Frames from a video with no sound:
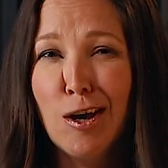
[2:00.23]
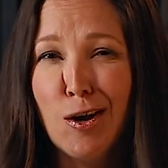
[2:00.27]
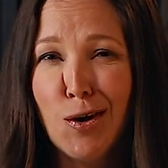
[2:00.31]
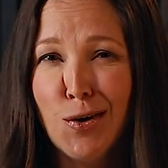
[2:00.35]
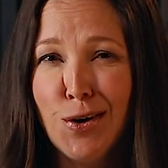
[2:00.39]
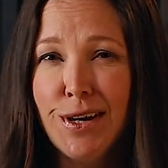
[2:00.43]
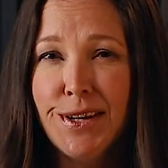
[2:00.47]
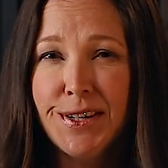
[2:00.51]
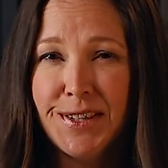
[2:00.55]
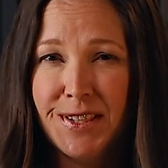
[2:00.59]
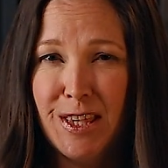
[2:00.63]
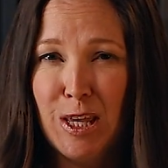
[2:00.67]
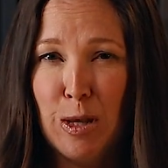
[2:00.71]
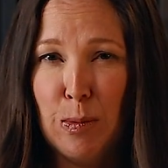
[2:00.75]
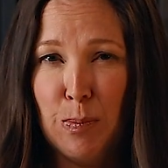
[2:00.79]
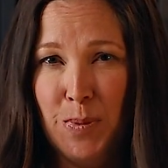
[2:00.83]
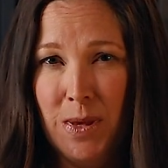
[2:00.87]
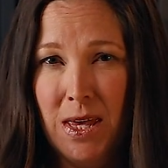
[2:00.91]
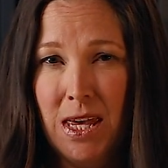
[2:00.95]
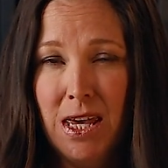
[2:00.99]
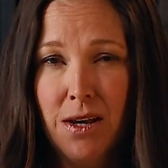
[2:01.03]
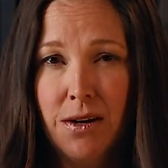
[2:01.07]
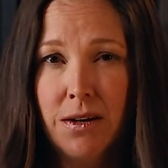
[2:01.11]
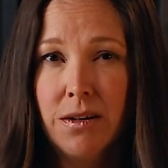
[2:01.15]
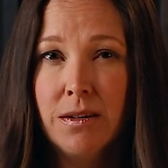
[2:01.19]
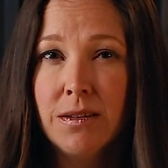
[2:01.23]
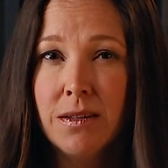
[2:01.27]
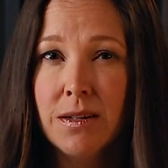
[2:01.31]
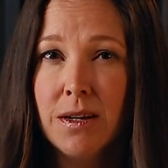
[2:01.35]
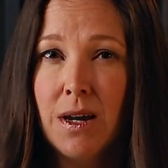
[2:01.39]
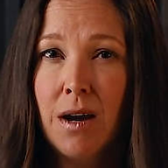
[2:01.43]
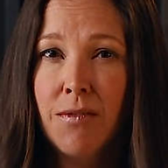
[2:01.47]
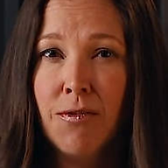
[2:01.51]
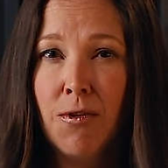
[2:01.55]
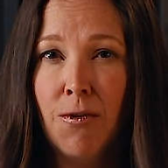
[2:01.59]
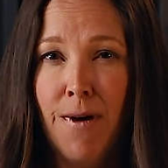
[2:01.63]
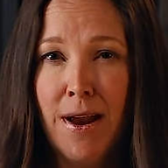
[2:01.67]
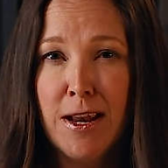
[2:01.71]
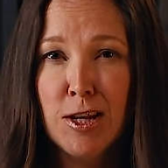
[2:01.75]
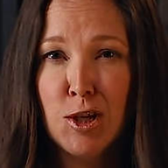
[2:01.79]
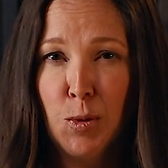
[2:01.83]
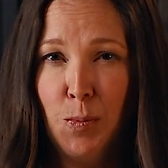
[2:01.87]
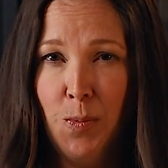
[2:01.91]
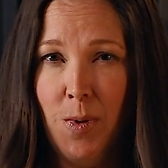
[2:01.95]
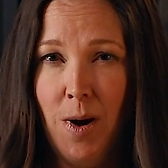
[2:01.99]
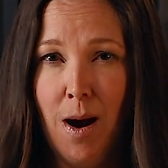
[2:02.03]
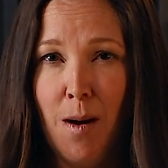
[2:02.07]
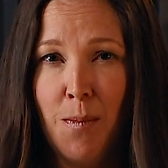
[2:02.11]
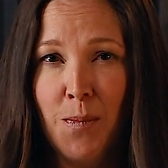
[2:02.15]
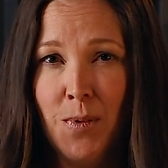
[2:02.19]
increase the appeal of a rental
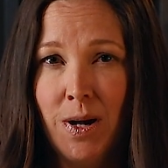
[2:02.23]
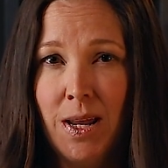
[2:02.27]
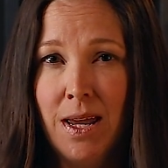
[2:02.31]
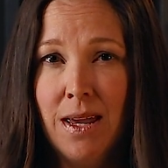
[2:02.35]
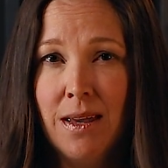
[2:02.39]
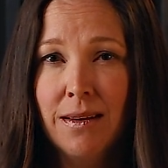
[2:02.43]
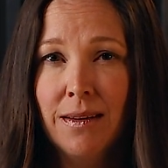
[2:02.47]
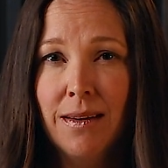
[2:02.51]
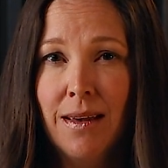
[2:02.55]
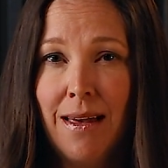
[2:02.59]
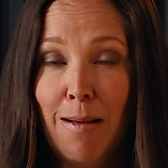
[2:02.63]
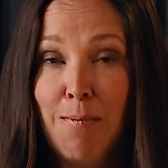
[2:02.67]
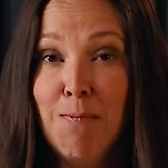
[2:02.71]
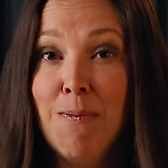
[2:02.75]
property,